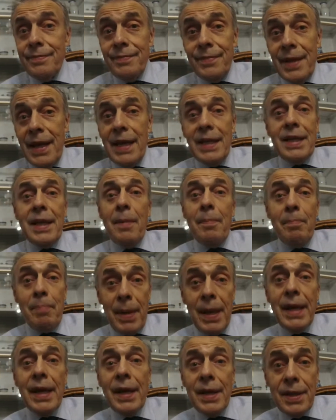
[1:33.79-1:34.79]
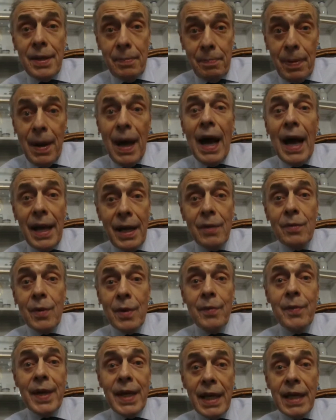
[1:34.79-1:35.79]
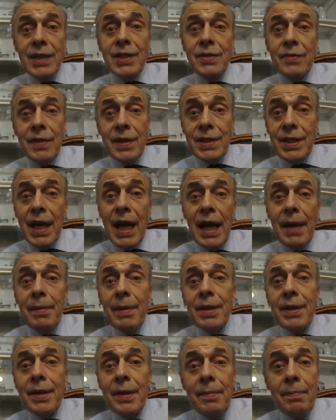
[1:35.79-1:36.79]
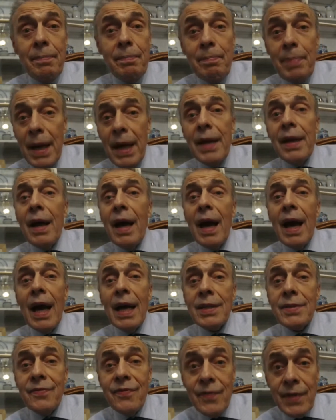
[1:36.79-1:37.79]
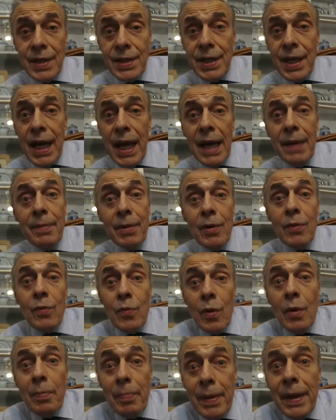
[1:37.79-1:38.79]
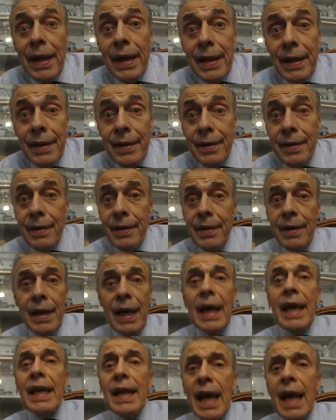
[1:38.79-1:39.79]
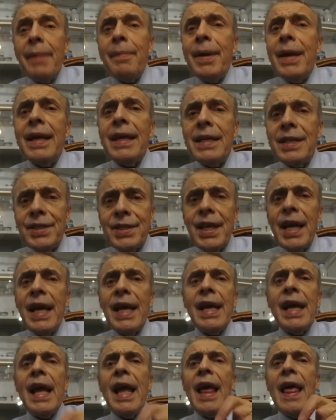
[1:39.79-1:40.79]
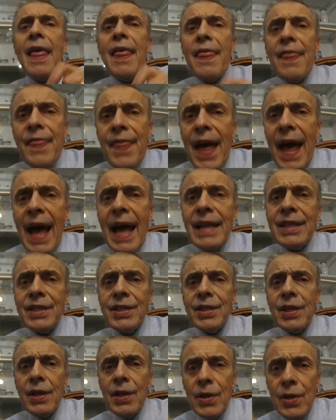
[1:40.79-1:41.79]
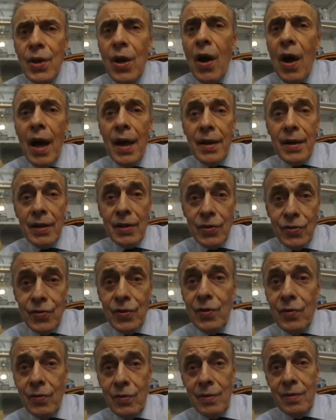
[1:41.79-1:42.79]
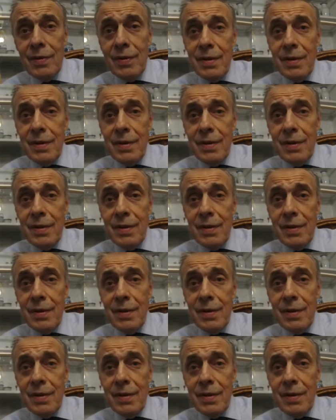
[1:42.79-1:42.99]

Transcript: And the bigger the pile when we get to retirement, the better our retirement will be. And I'm here to say that's not true.